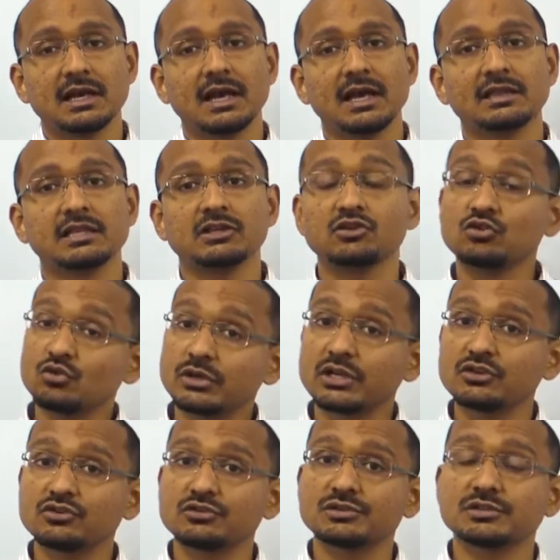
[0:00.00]
and that you
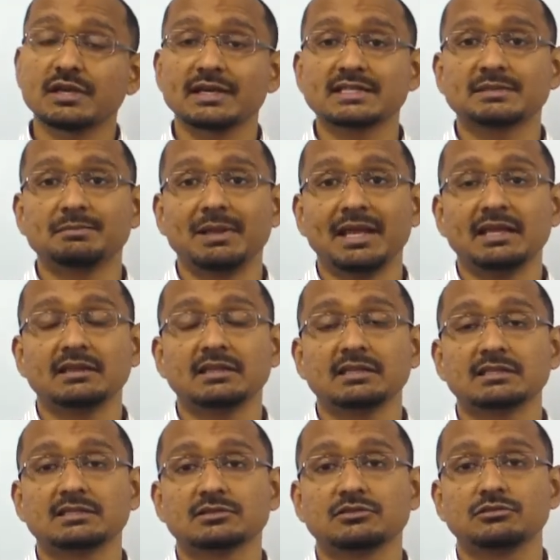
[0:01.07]
can use to explain
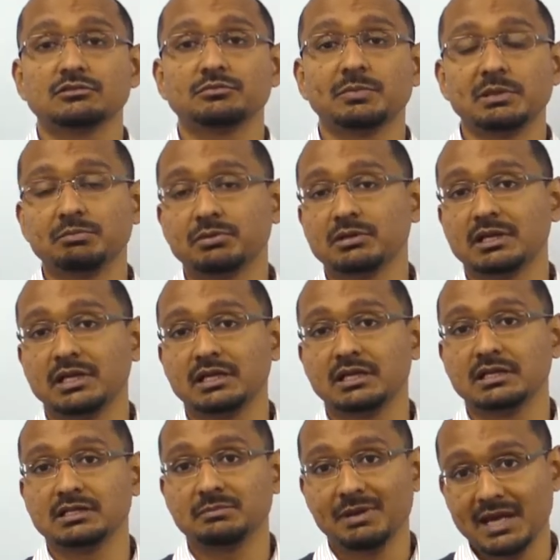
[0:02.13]
this to people in
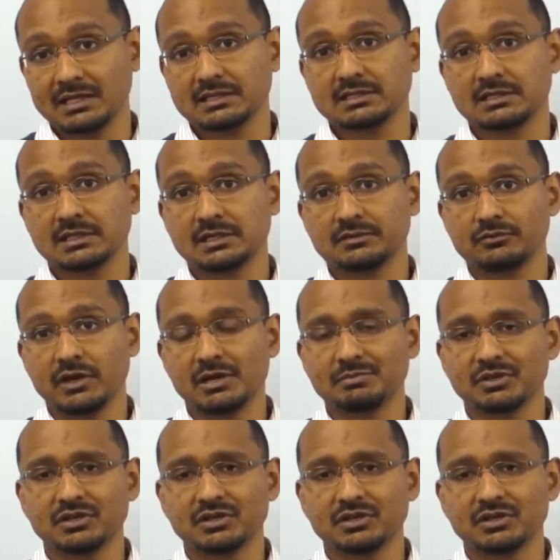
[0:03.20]
a debate, right?